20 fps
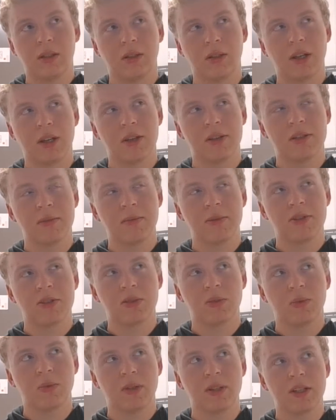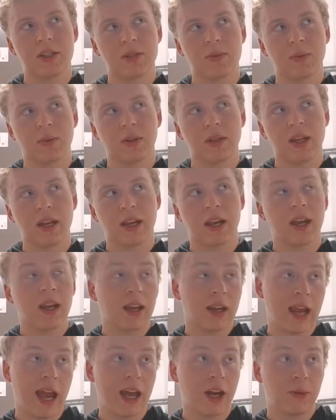Okay, some of the stories were like
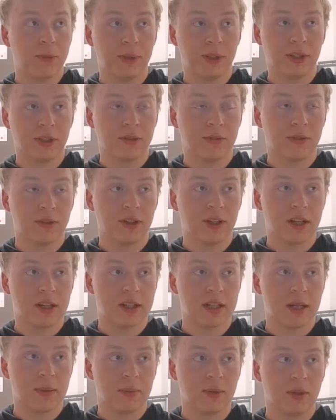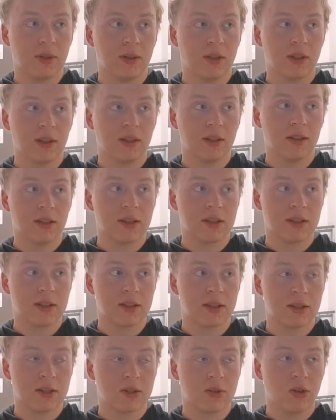Caterpillar, for example, and this
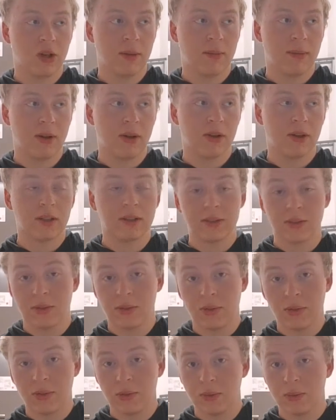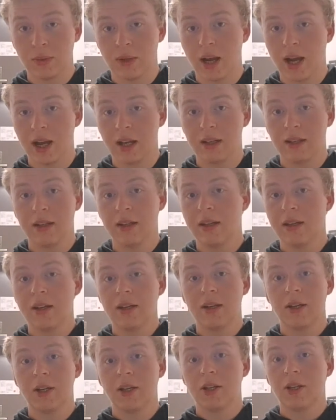is a story about a dude who got
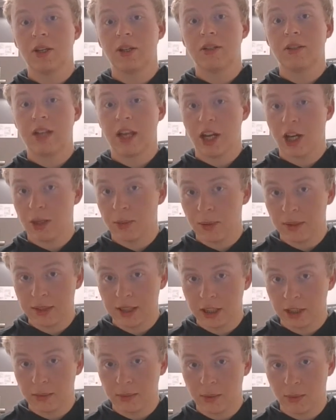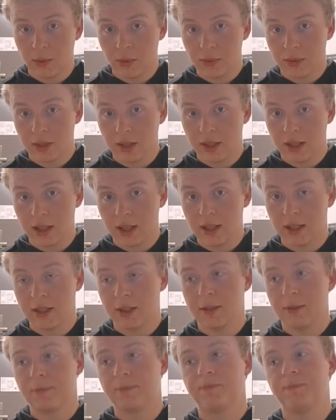terribly, terribly wounded
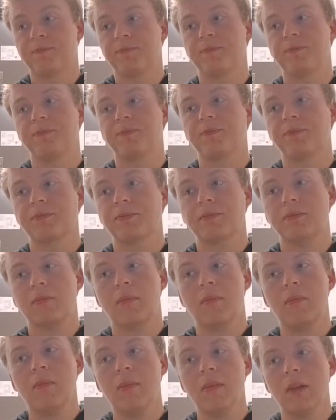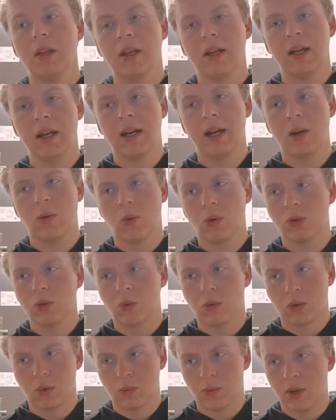in World
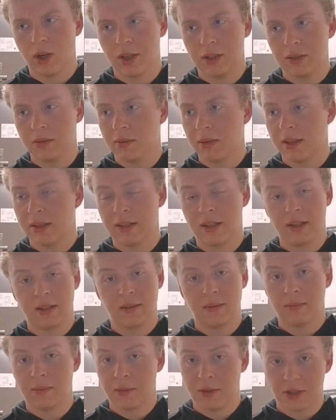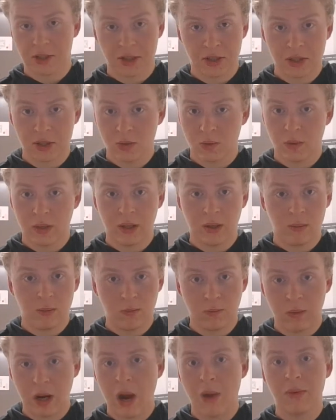War I, and then the story
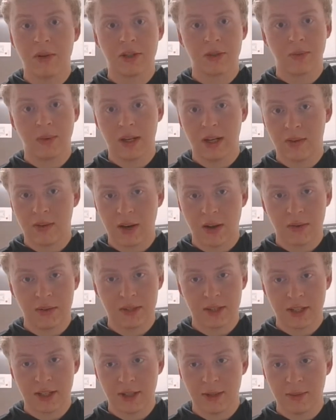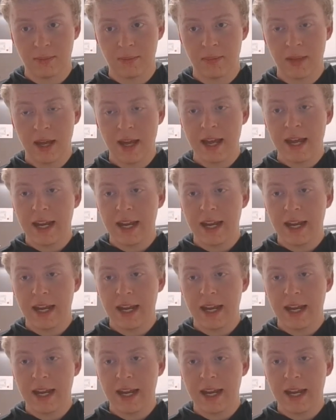wound its way around to him